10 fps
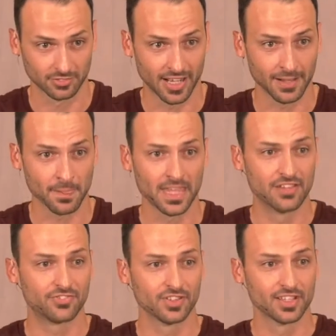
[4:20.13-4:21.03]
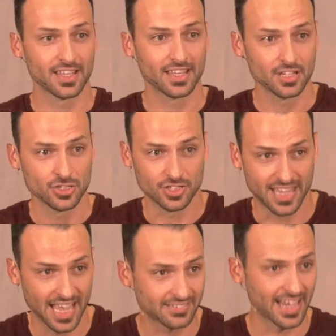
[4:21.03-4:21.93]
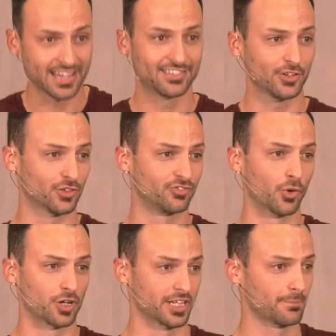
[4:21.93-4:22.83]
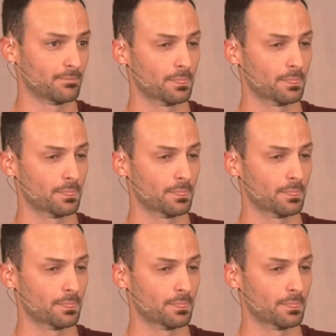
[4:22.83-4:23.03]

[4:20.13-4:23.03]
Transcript: right? If you can't date until you're 40,